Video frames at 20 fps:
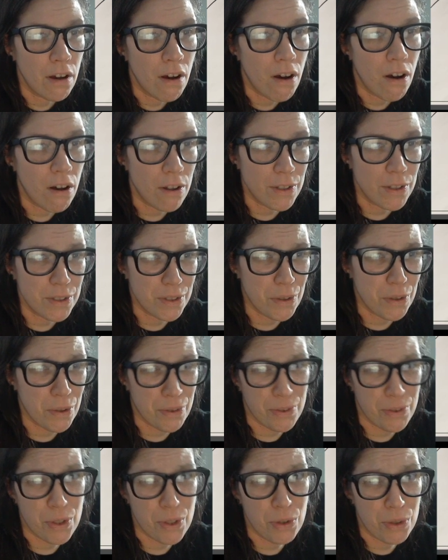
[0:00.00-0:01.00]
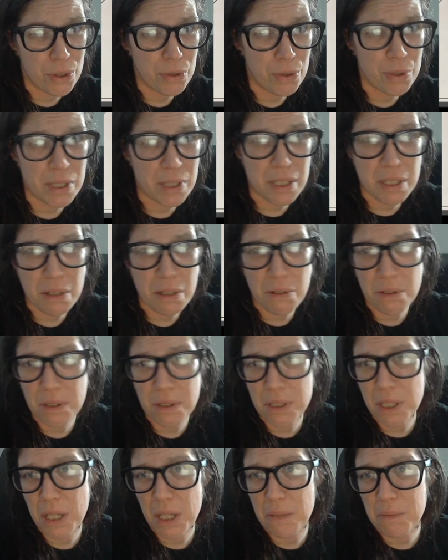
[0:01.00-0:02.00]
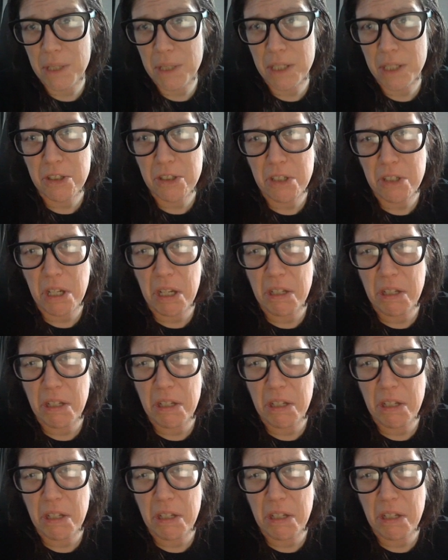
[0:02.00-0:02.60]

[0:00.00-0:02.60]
Also, if you don't use this thing all the time, things change.